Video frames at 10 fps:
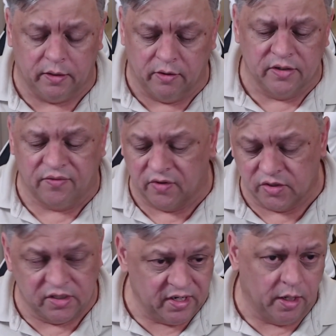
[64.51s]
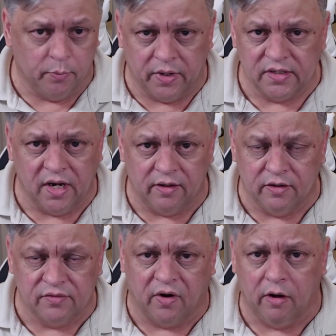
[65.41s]
There is a version 10, but it's not
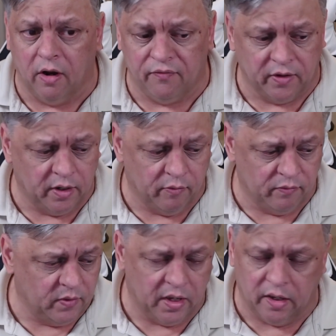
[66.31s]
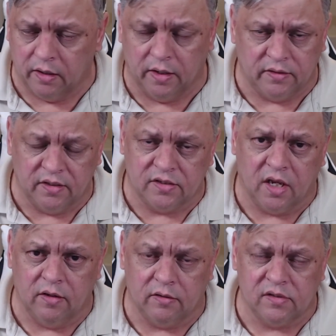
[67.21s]
used very often, and it just
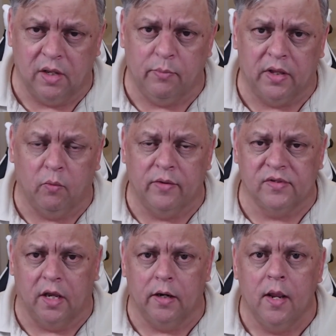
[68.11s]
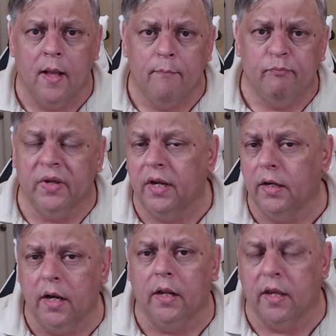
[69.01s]
kind of slipped by the wayside. But
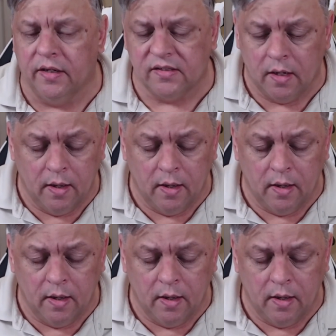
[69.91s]
in any case,